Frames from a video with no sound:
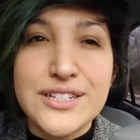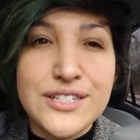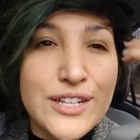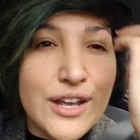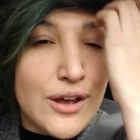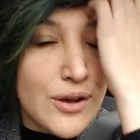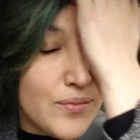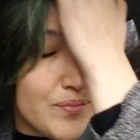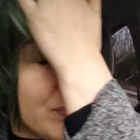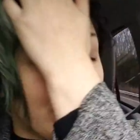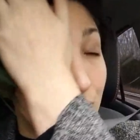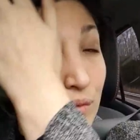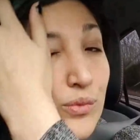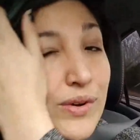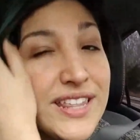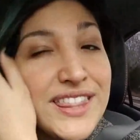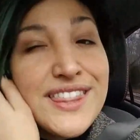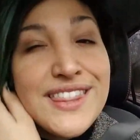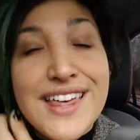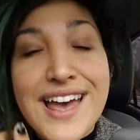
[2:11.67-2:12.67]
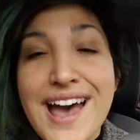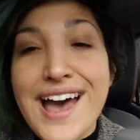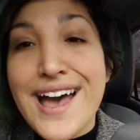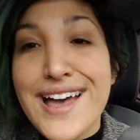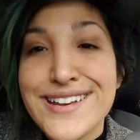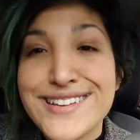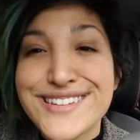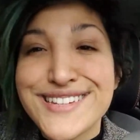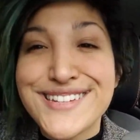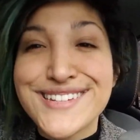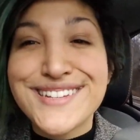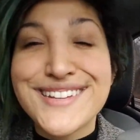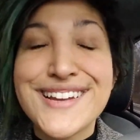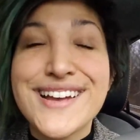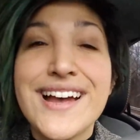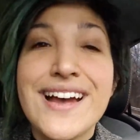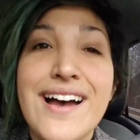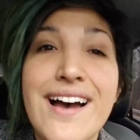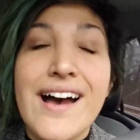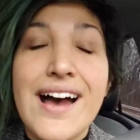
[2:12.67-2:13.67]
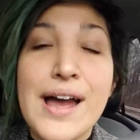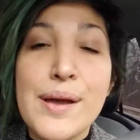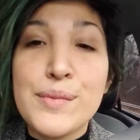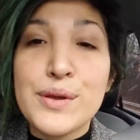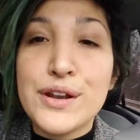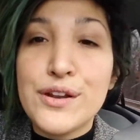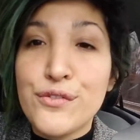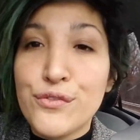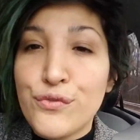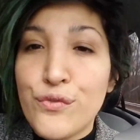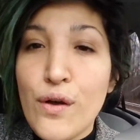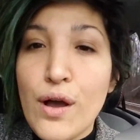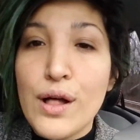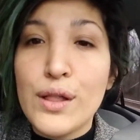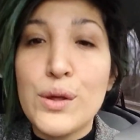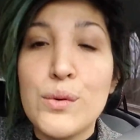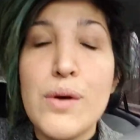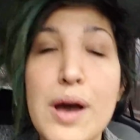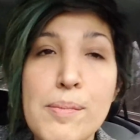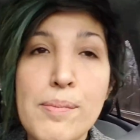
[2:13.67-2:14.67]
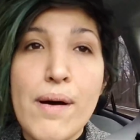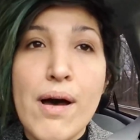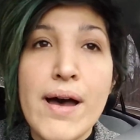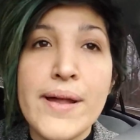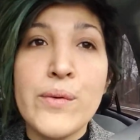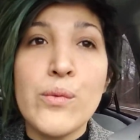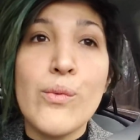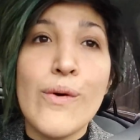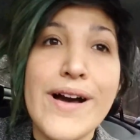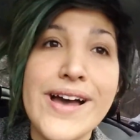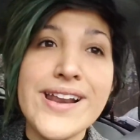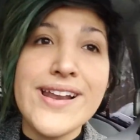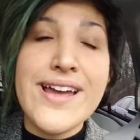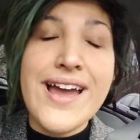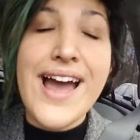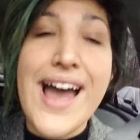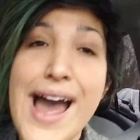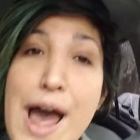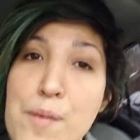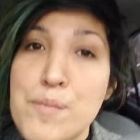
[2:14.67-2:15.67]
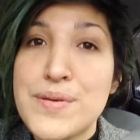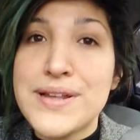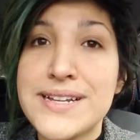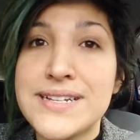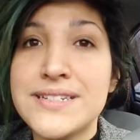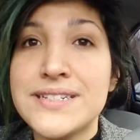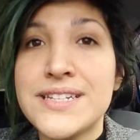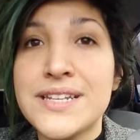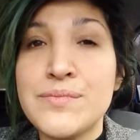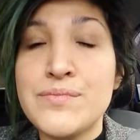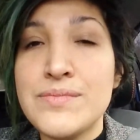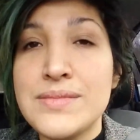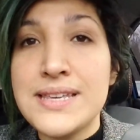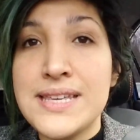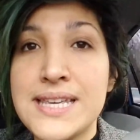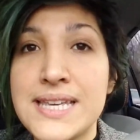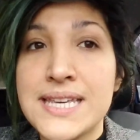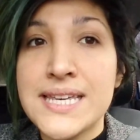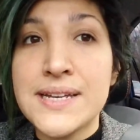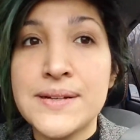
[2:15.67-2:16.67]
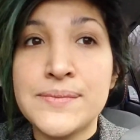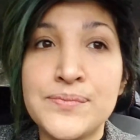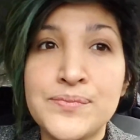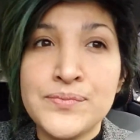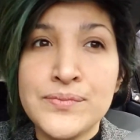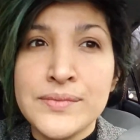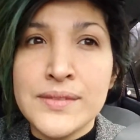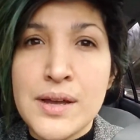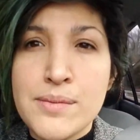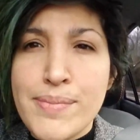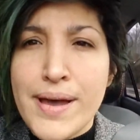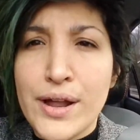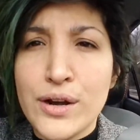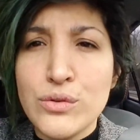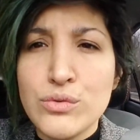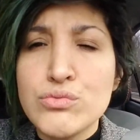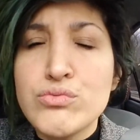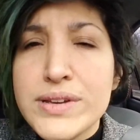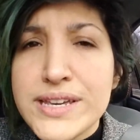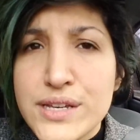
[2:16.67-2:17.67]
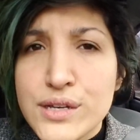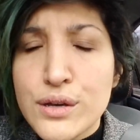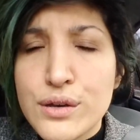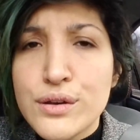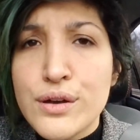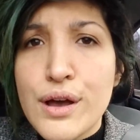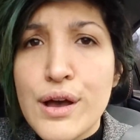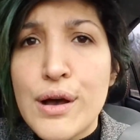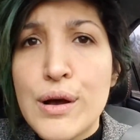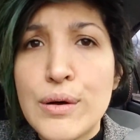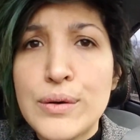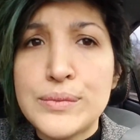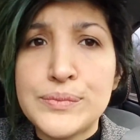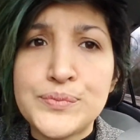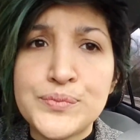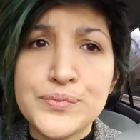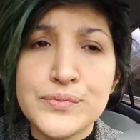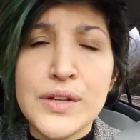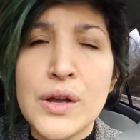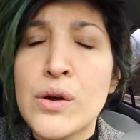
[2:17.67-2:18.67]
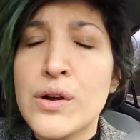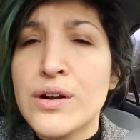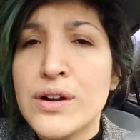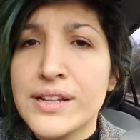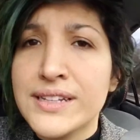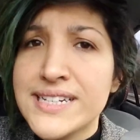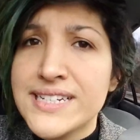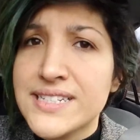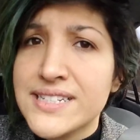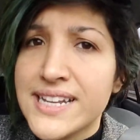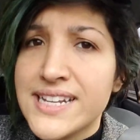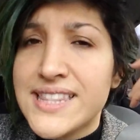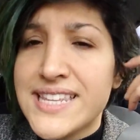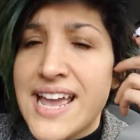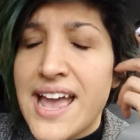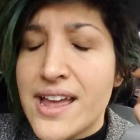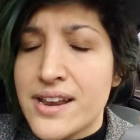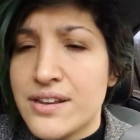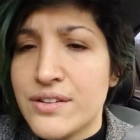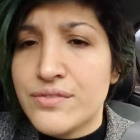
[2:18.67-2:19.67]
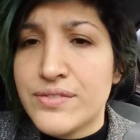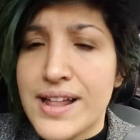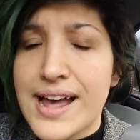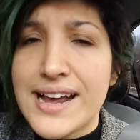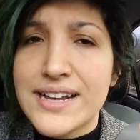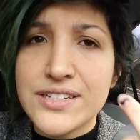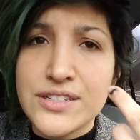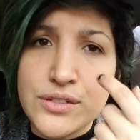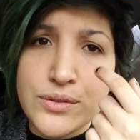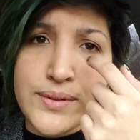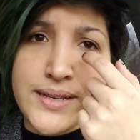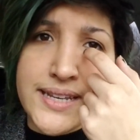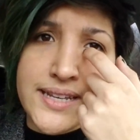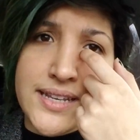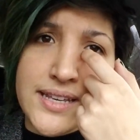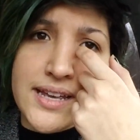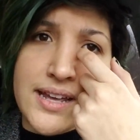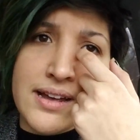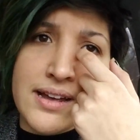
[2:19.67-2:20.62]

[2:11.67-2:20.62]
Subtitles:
So with that, I'm gonna follow up on what happened to me about a week ago, or at least like the end of last week,